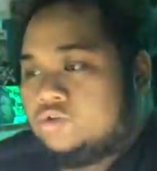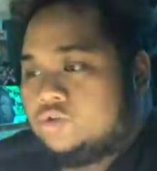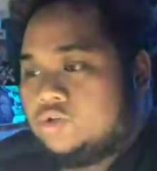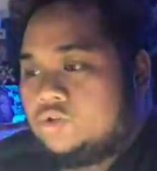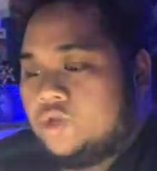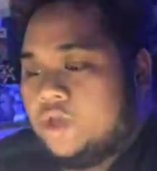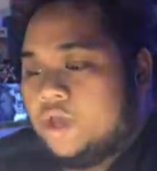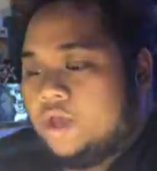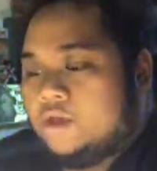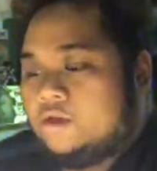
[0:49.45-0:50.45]
So yeah,
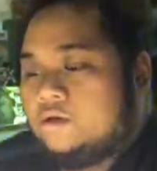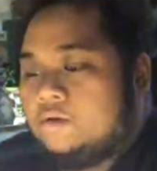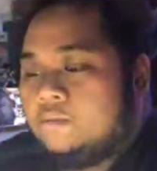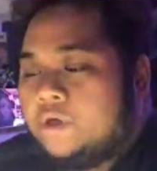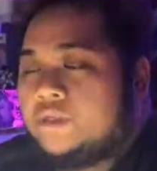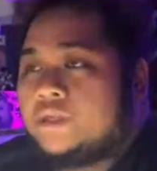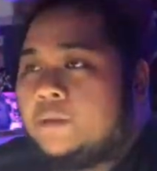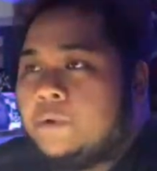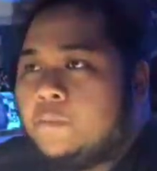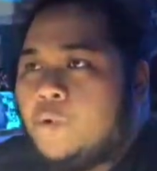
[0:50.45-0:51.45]
by the
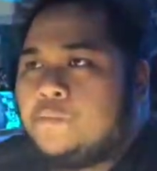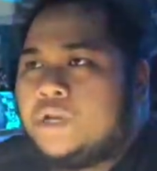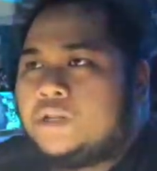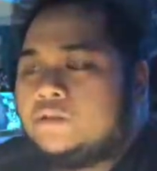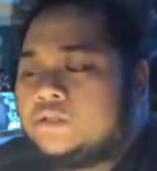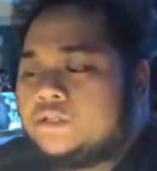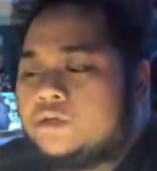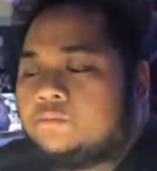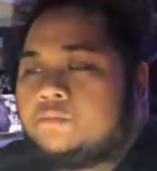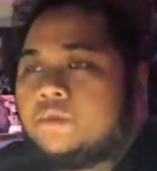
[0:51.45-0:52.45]
time I'm opening this up,